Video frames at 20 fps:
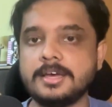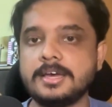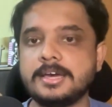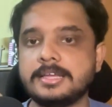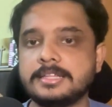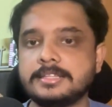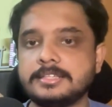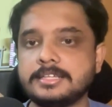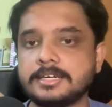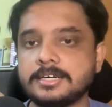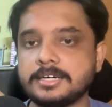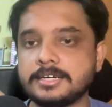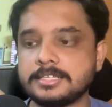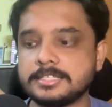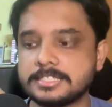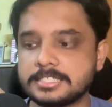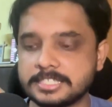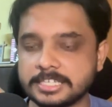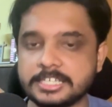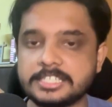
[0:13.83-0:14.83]
The
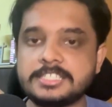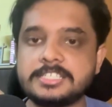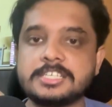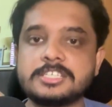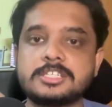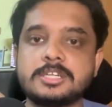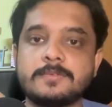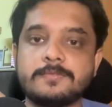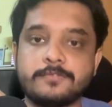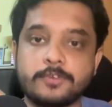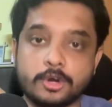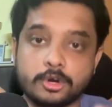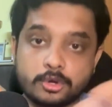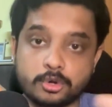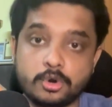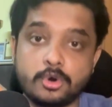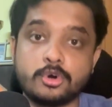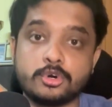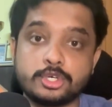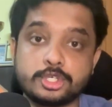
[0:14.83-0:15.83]
search system for
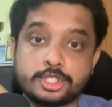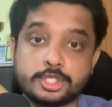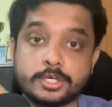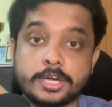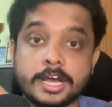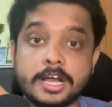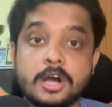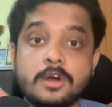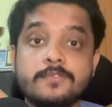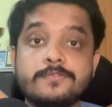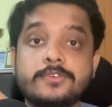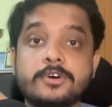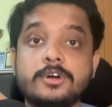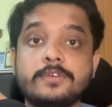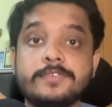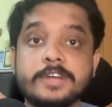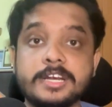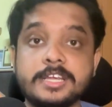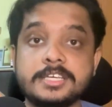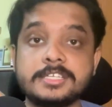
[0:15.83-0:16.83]
code should account for
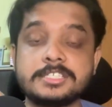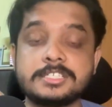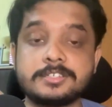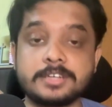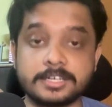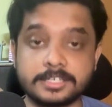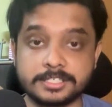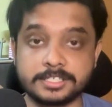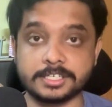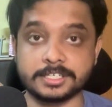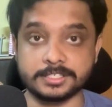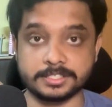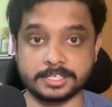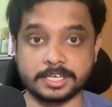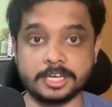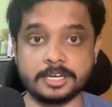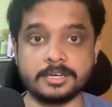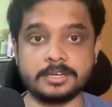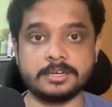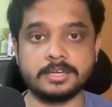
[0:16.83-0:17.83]
various structures
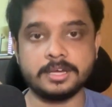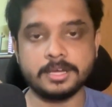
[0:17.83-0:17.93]
in